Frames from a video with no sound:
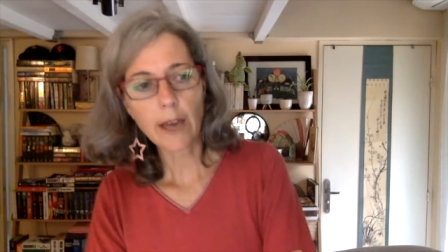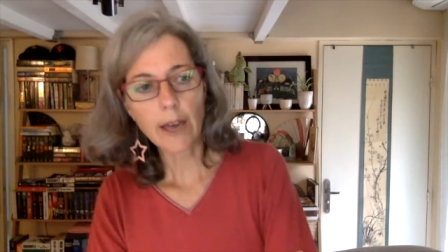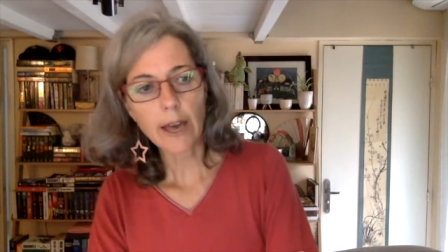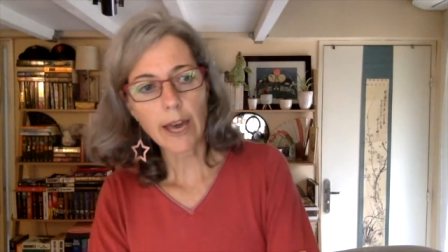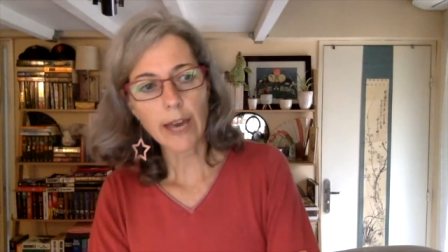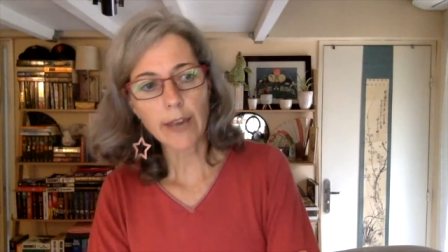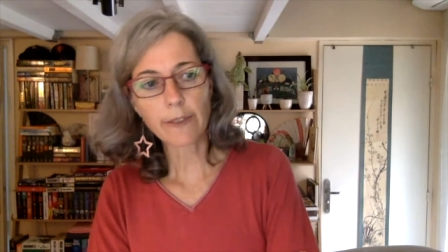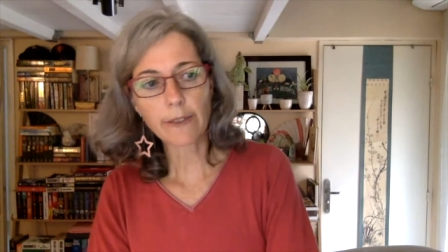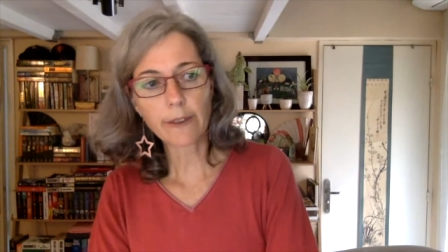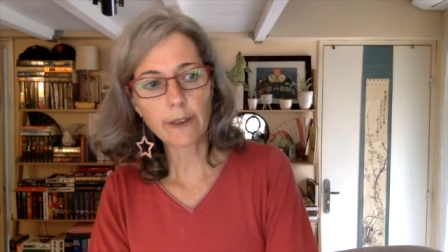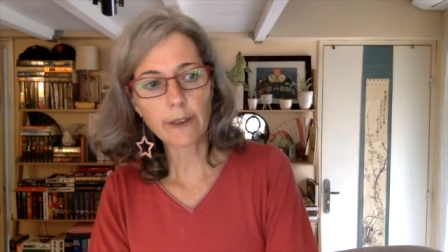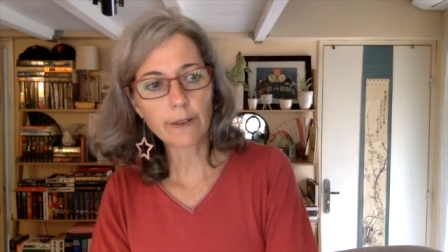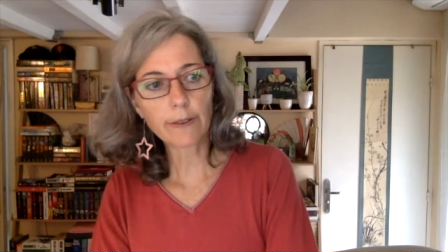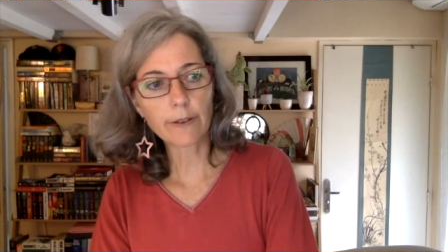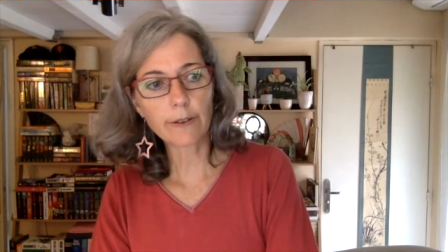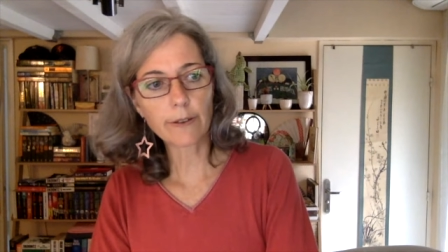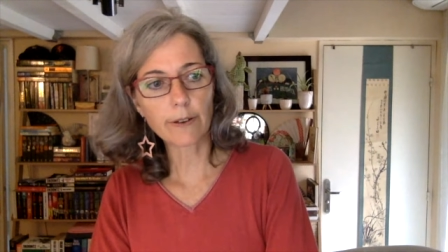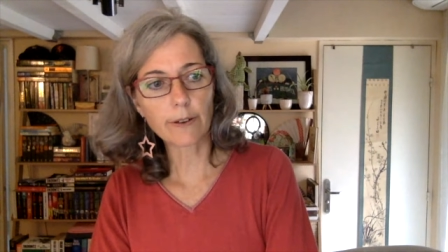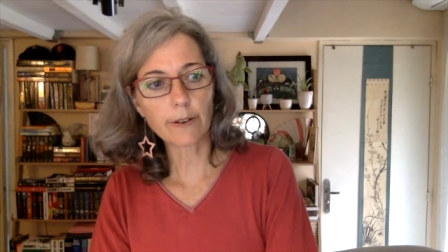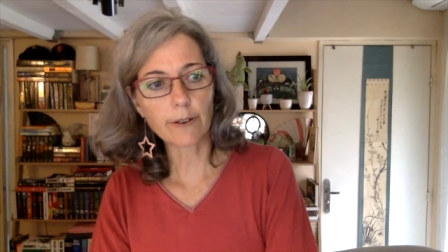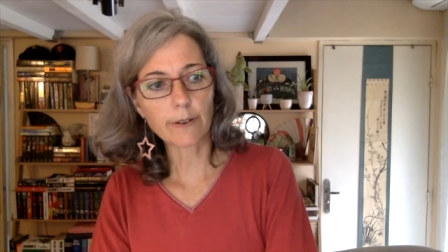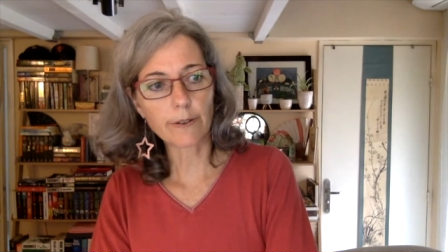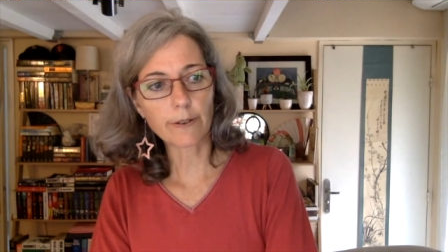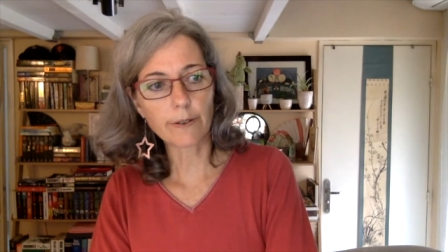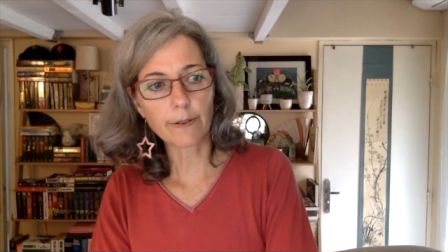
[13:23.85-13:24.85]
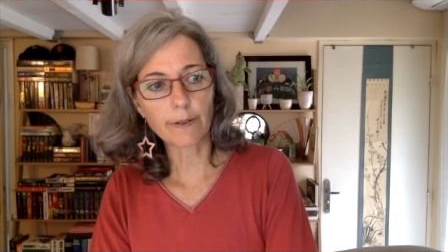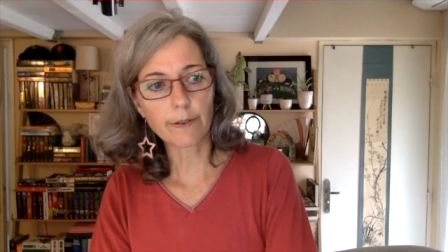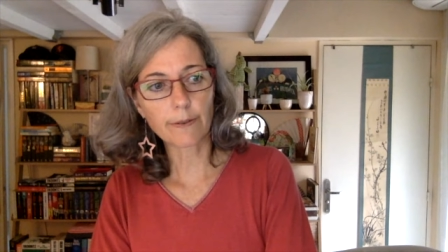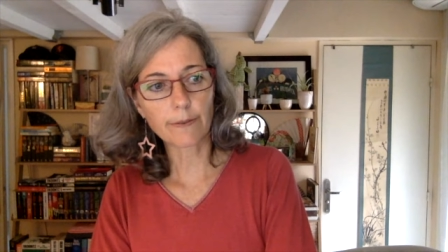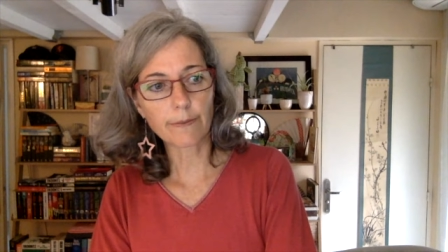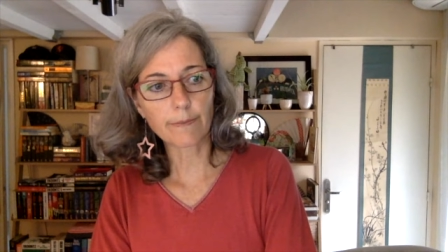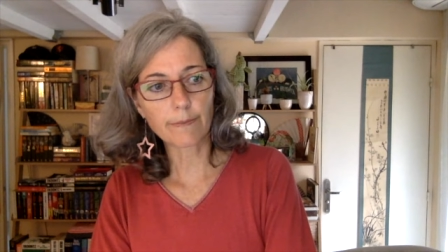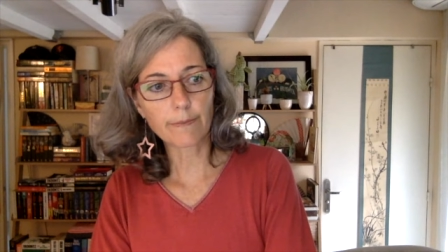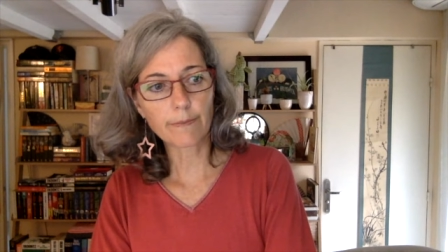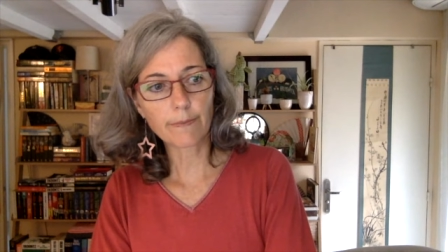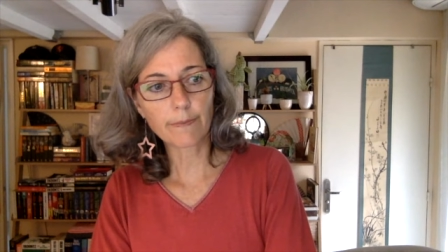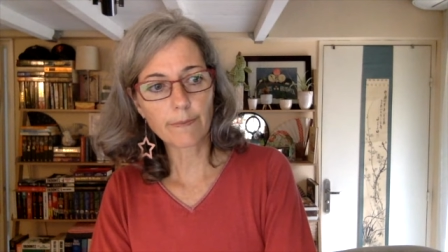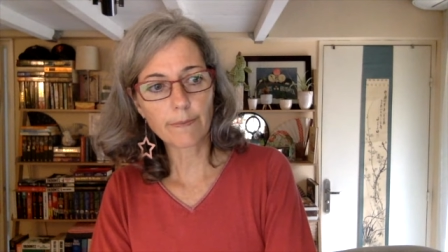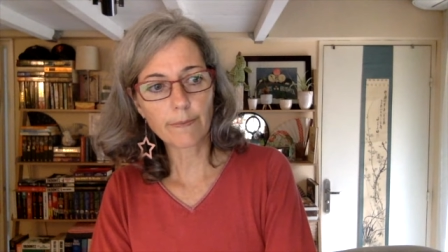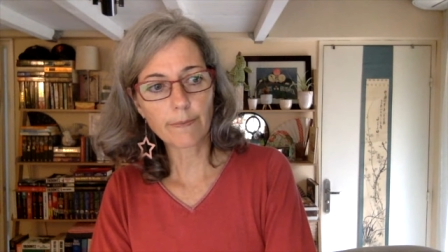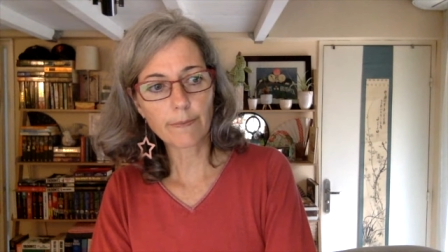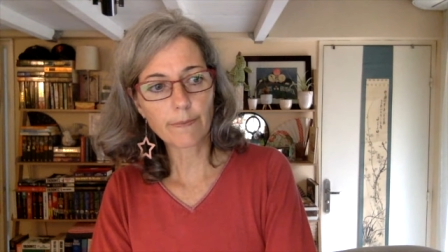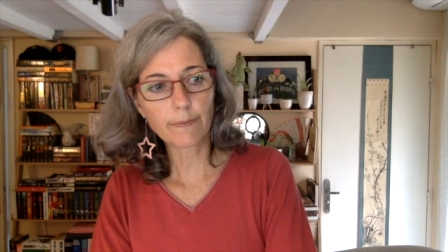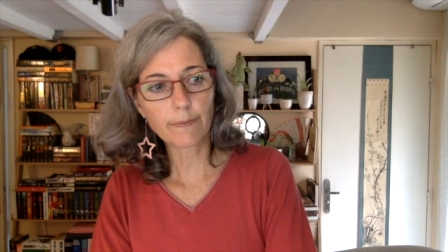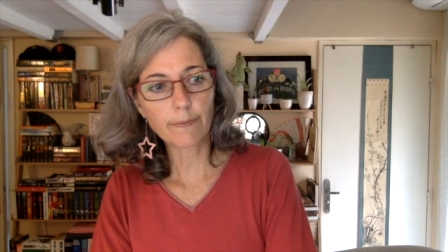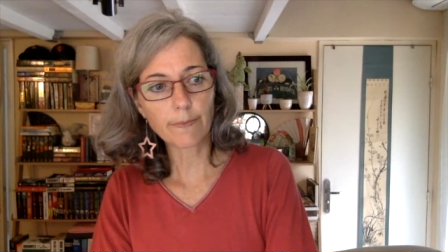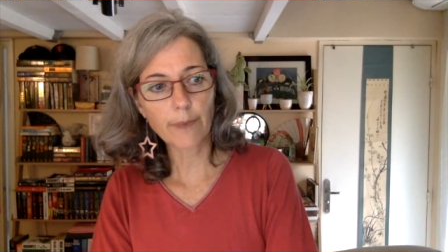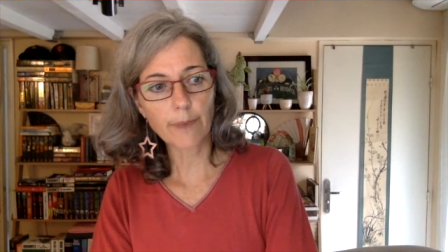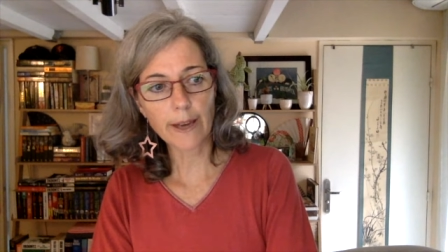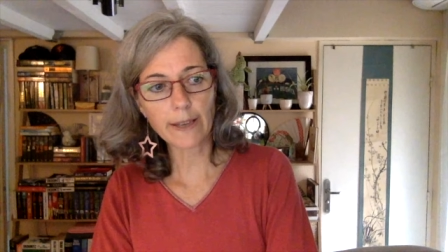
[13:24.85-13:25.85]
I think the
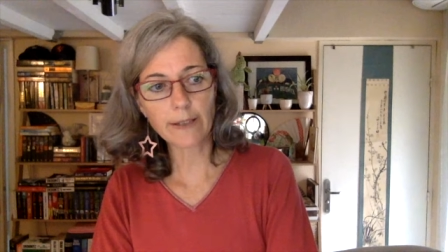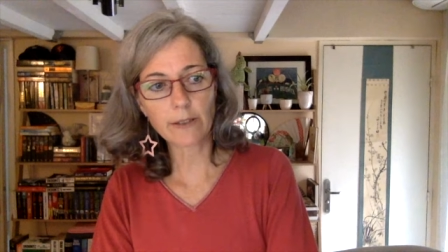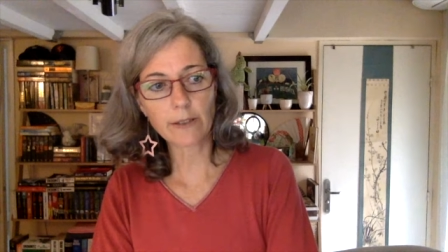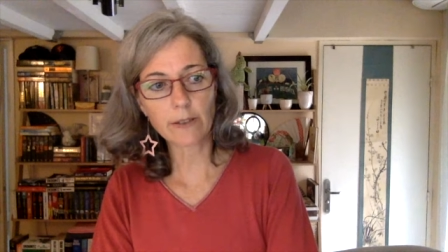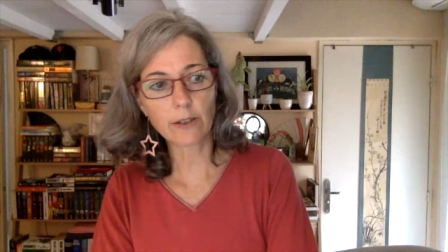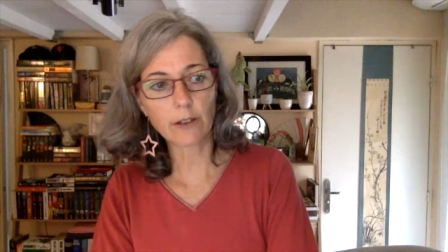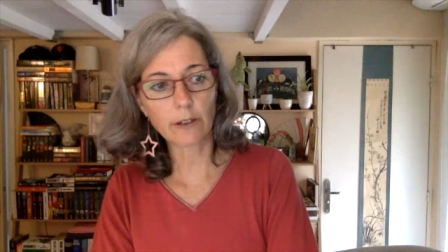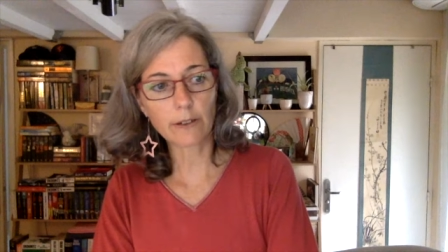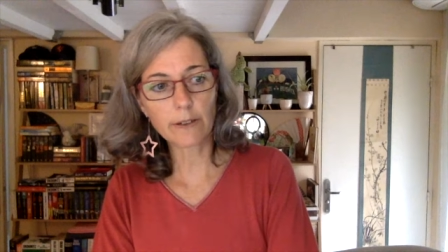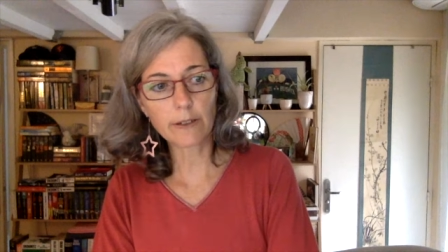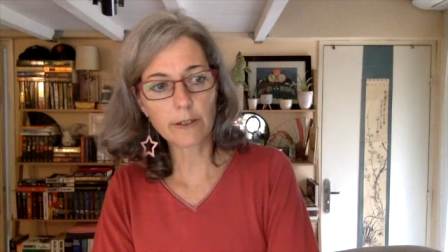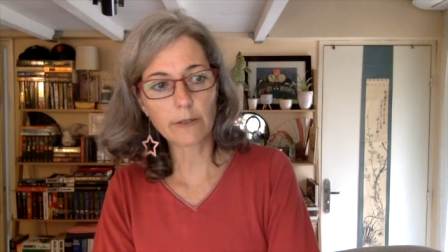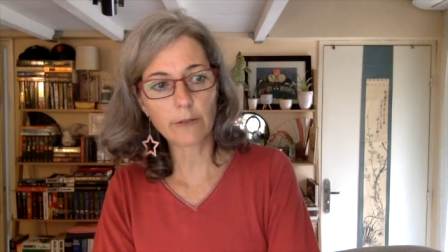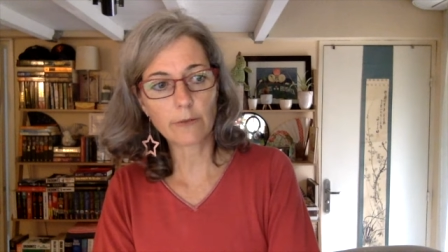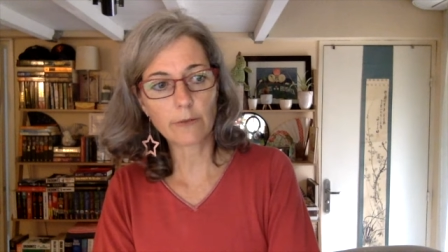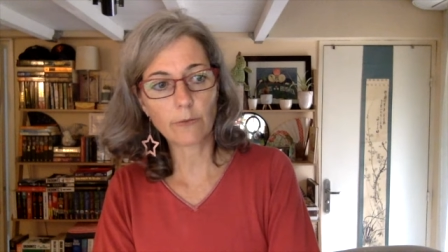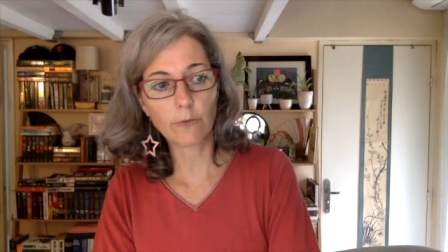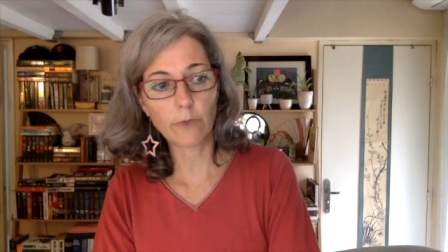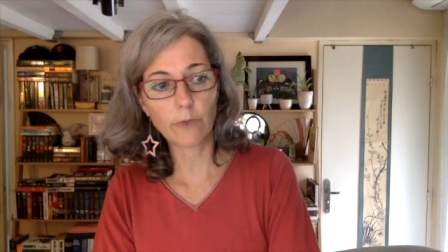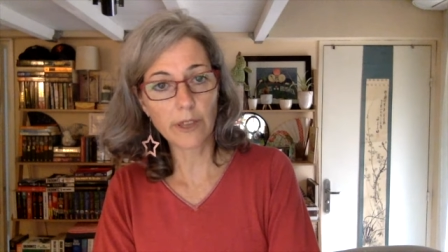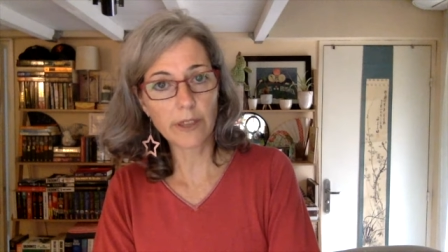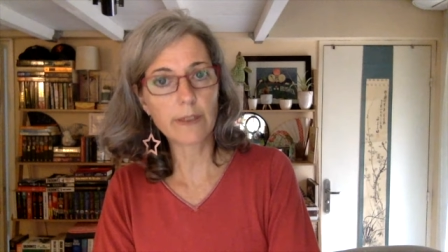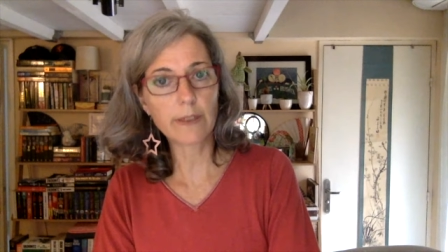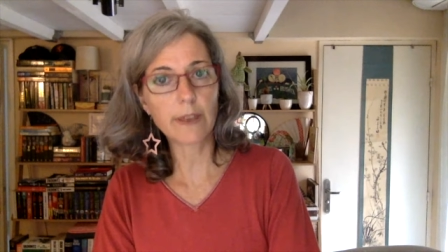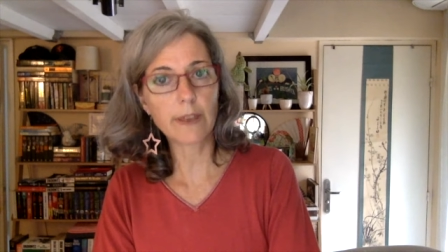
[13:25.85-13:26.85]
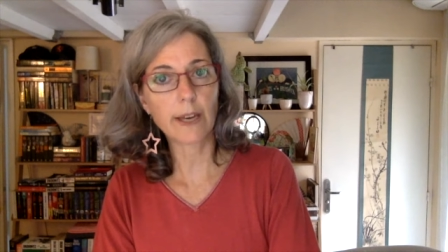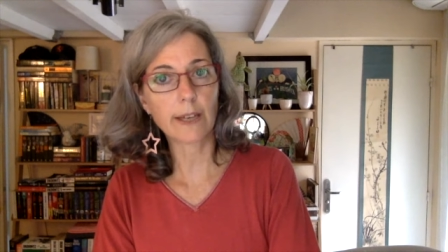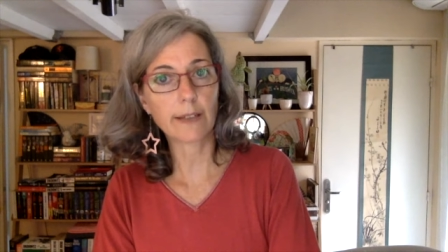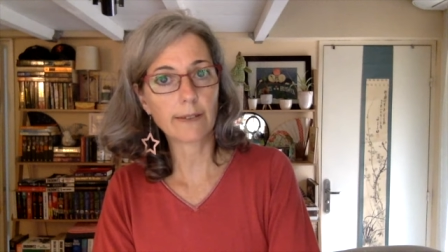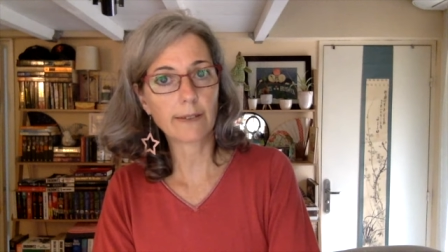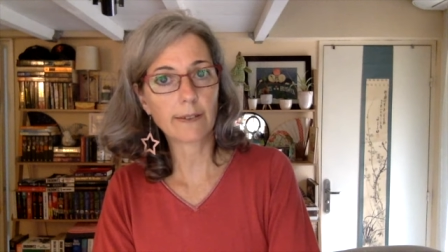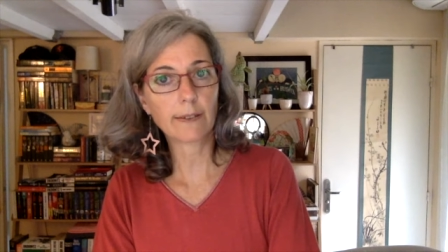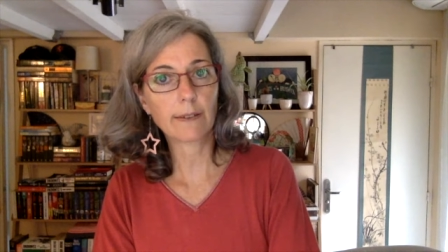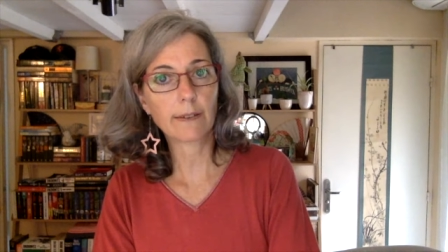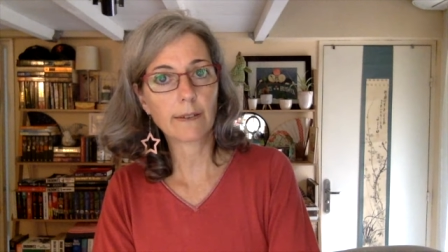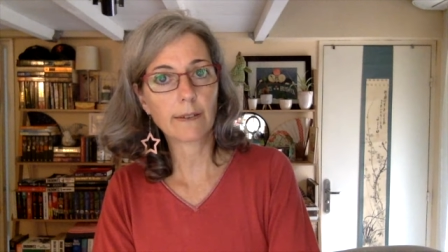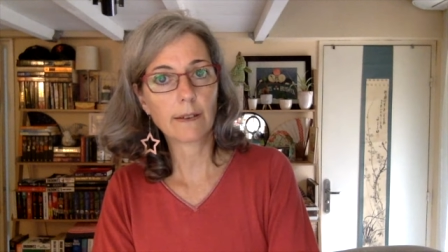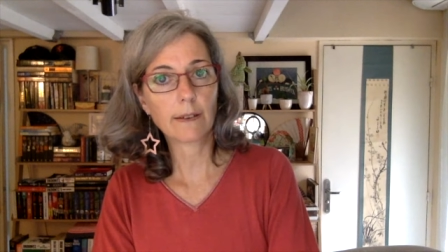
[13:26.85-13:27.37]
I started with that.